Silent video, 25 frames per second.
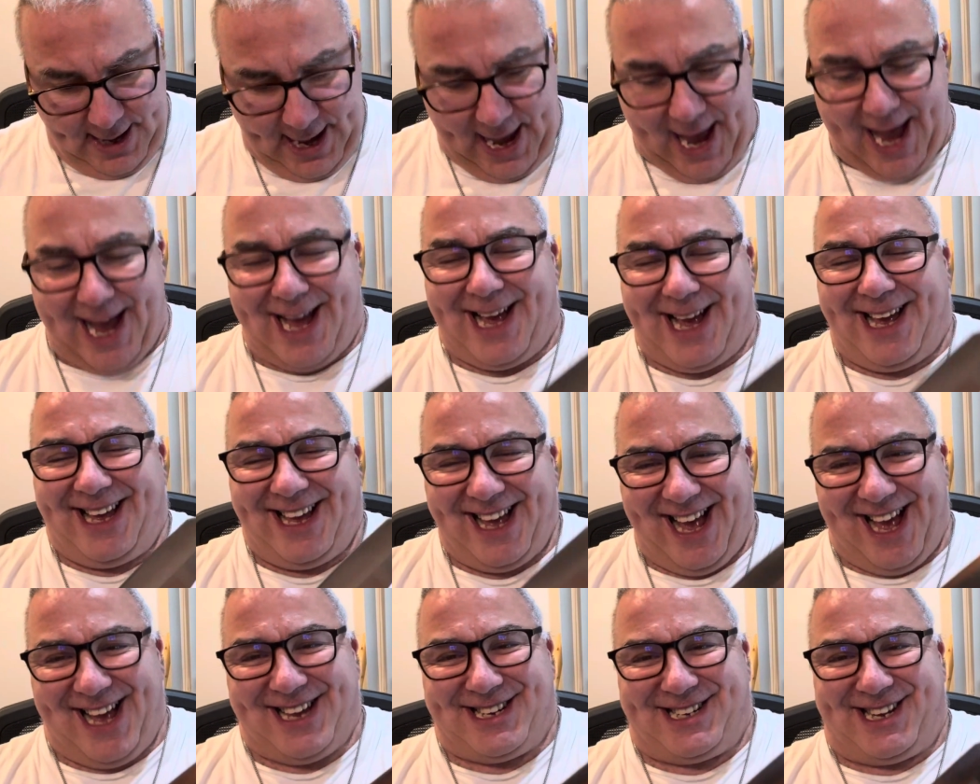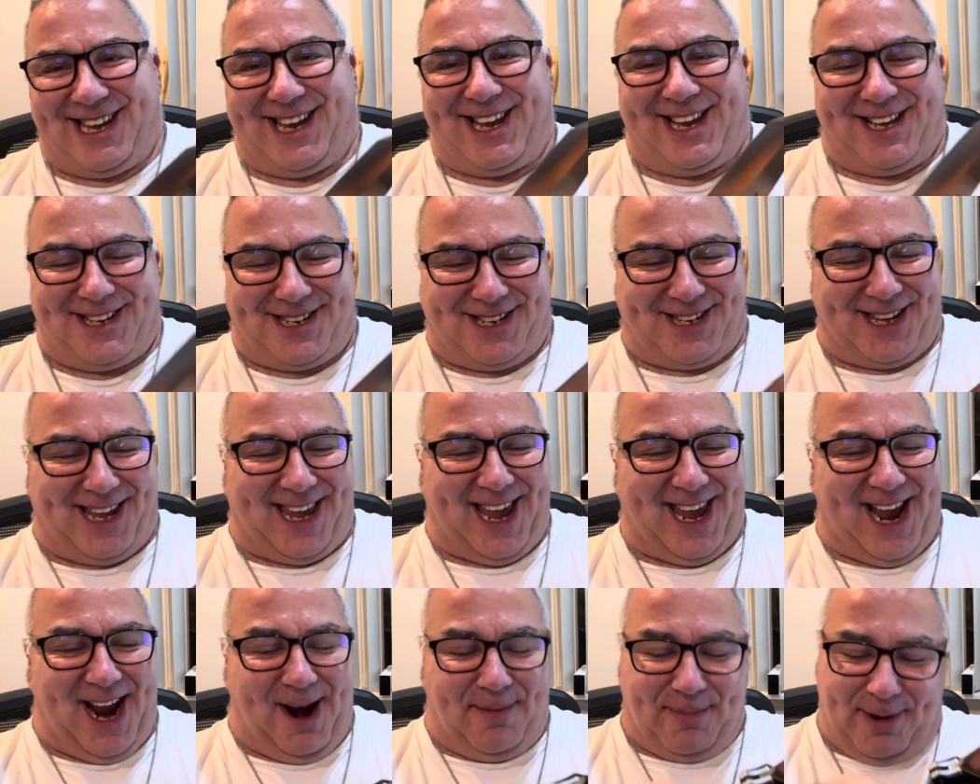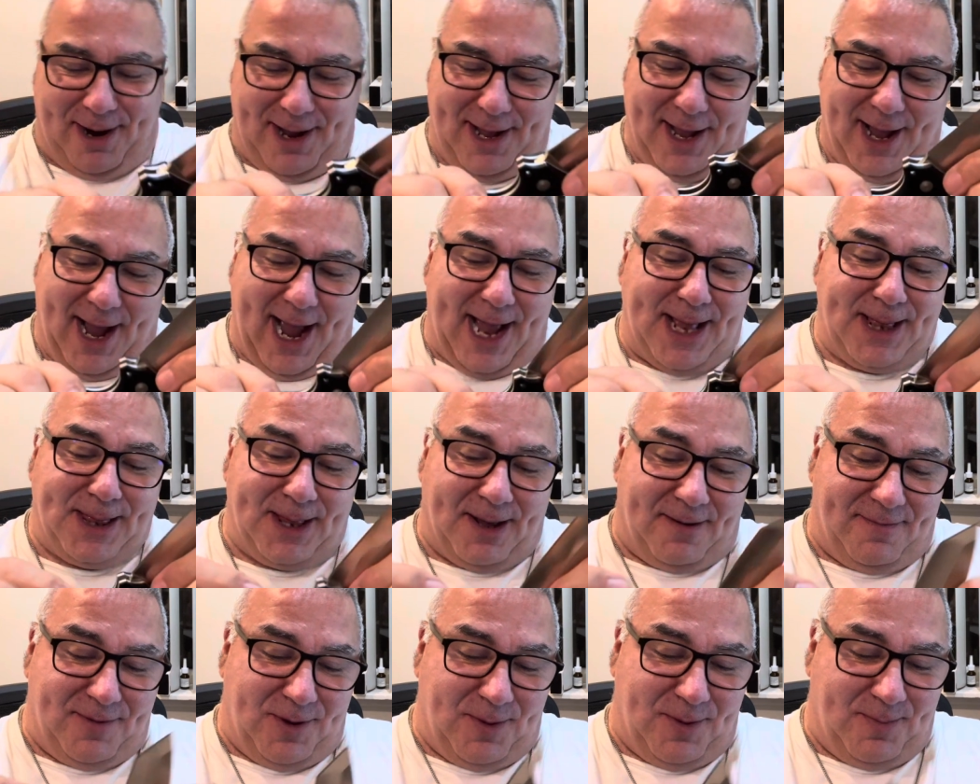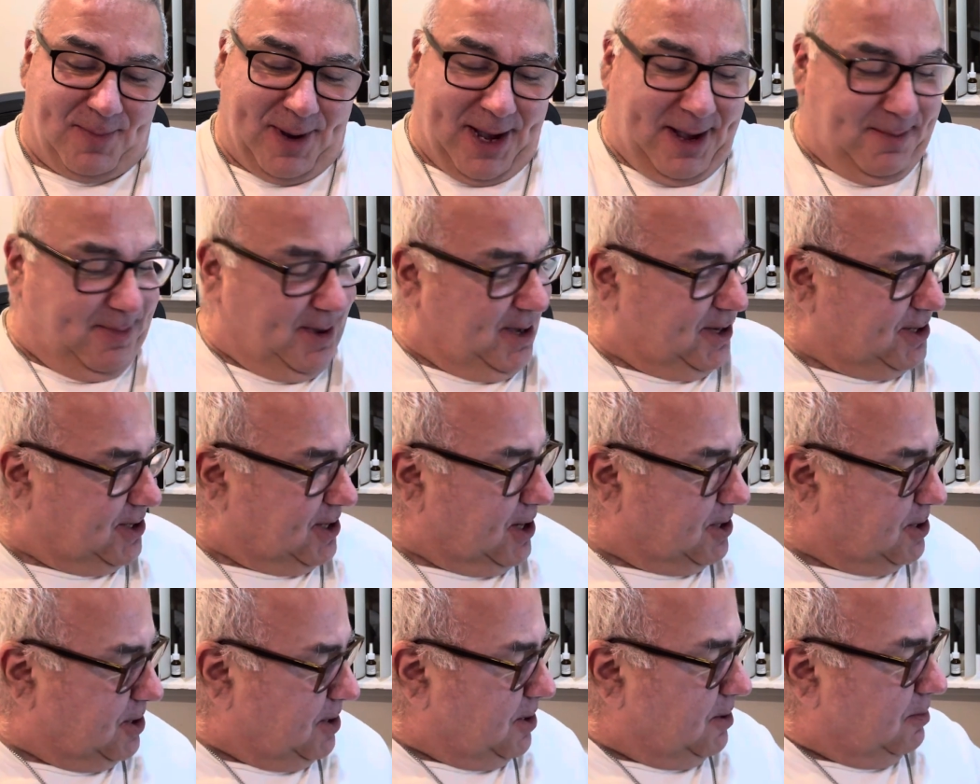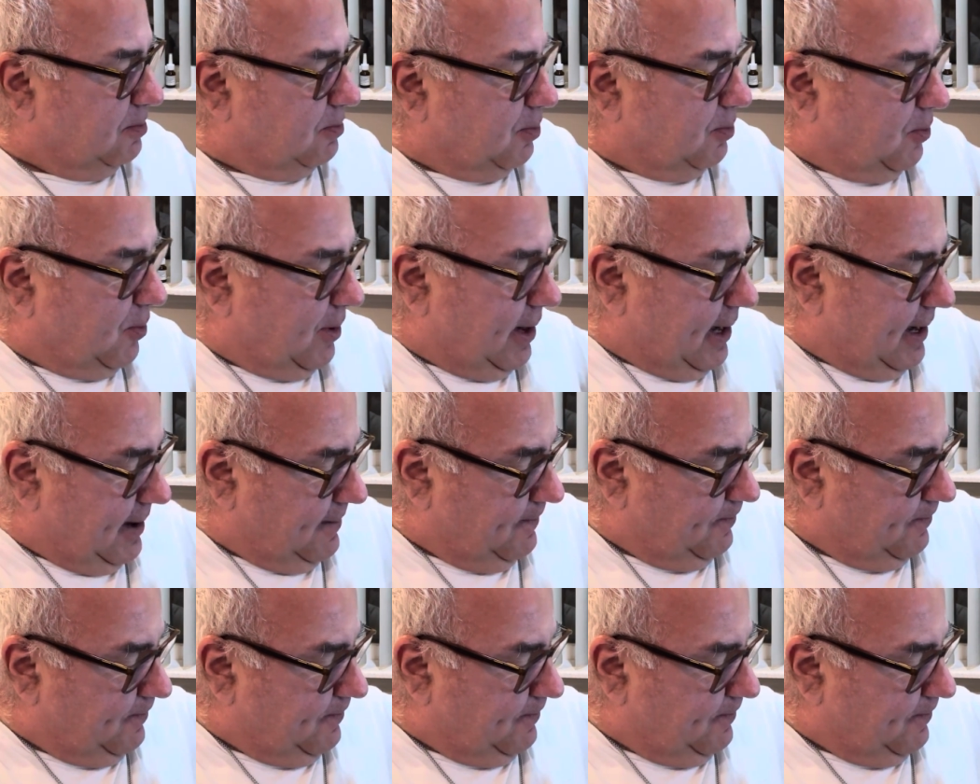As he hits the camera. I love you, baby. You're such a good boy.